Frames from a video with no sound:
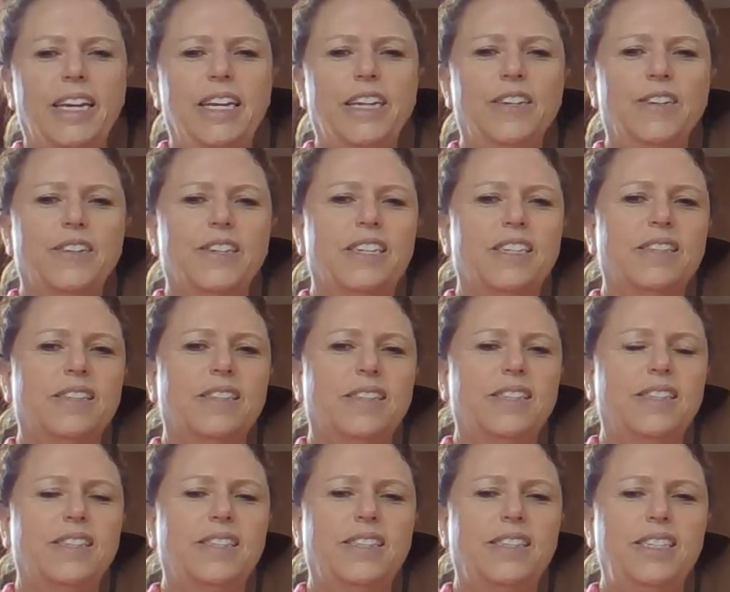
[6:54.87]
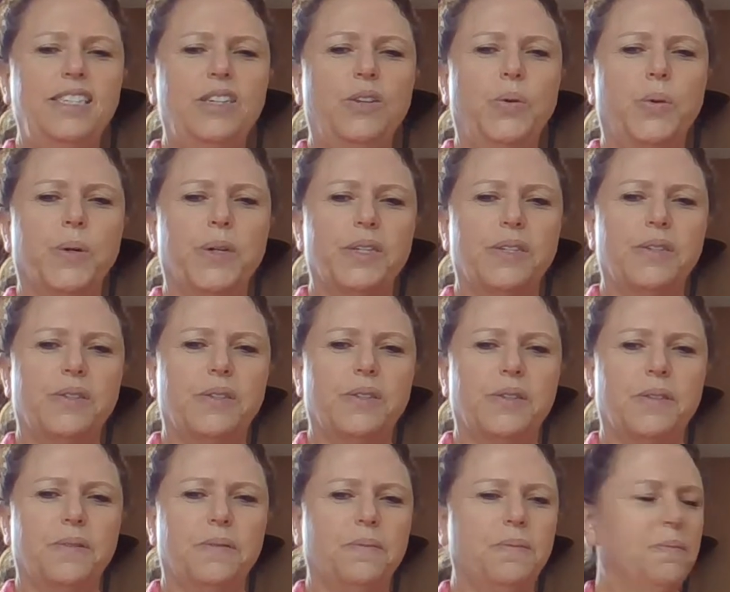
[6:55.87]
Here is the seahorse.